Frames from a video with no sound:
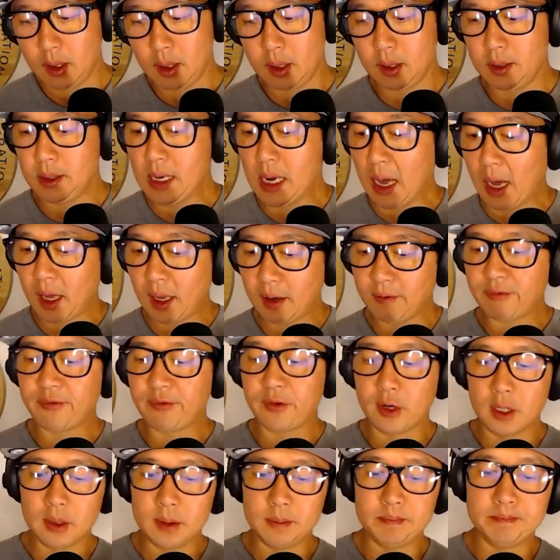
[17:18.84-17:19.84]
not
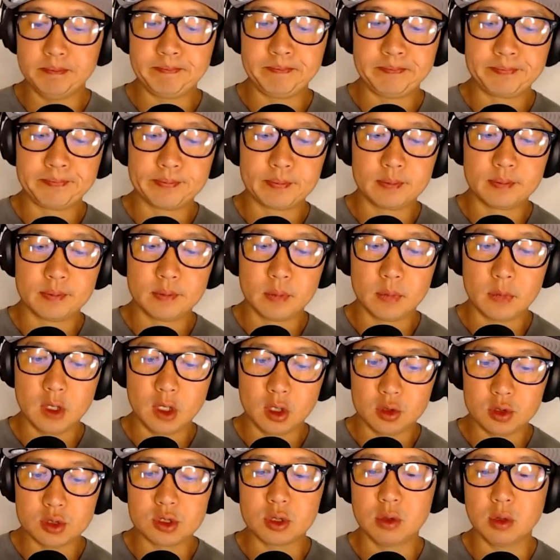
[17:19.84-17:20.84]
from
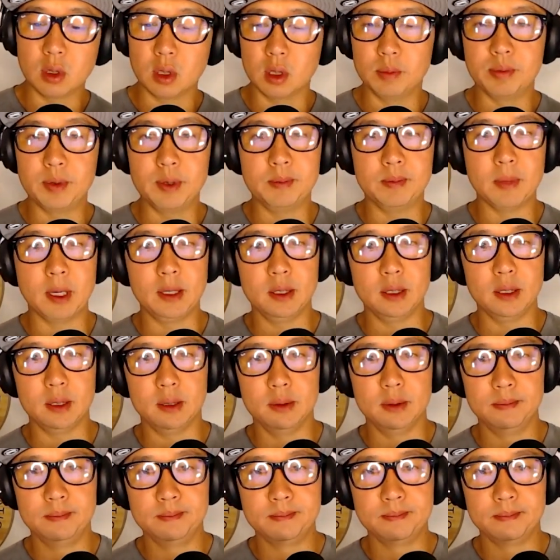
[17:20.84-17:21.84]
those who are open-minded
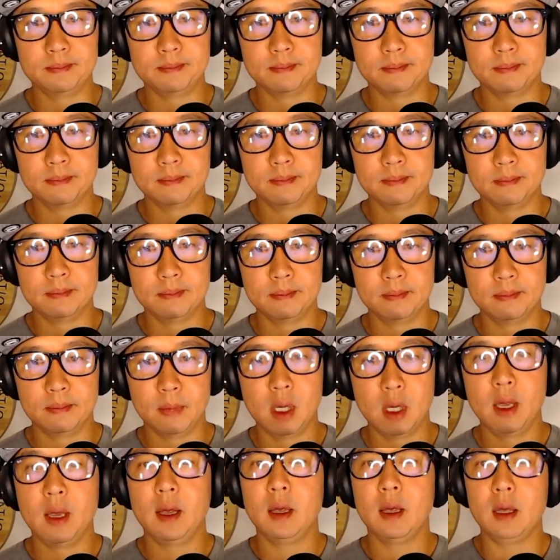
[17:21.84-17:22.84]
yeah
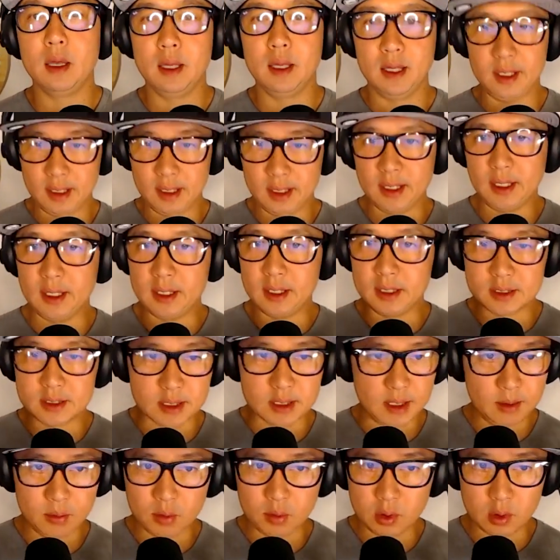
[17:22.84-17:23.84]
it, it, it is
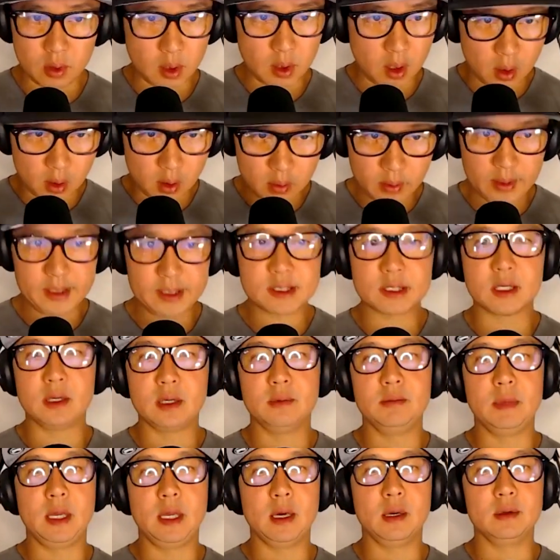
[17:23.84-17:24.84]
it will always
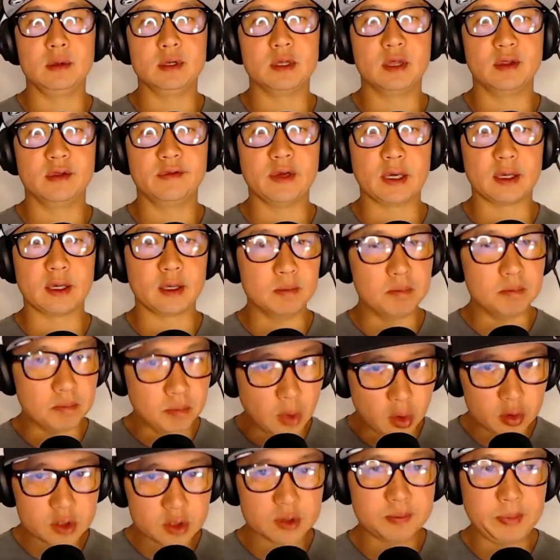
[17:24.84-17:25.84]
come down to the fact
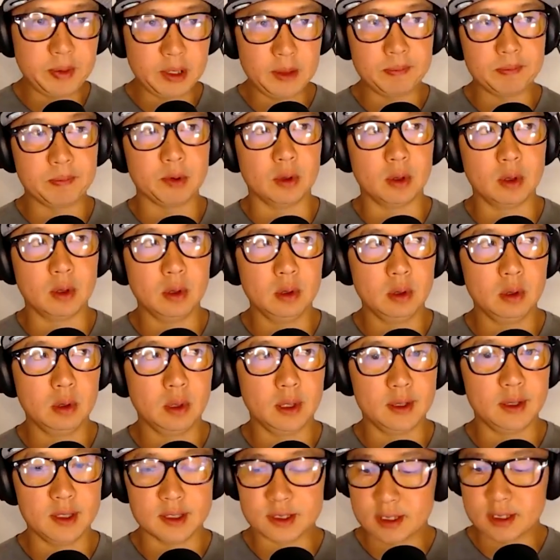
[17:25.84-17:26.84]
most people
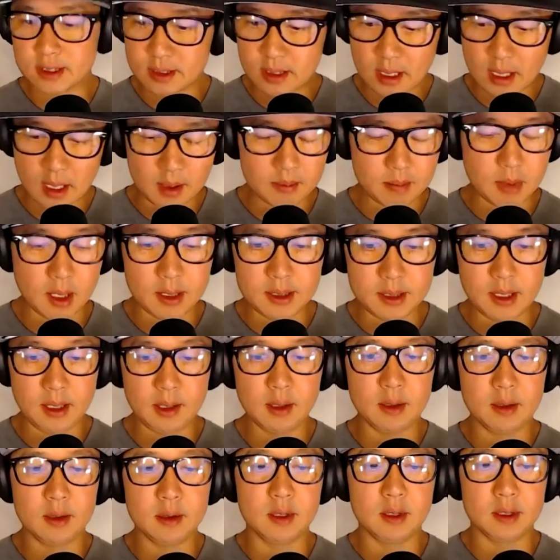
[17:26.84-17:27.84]
and this is not my
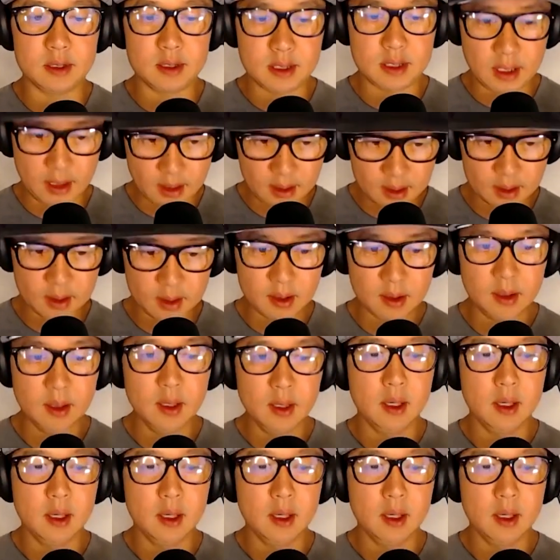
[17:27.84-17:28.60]
data the data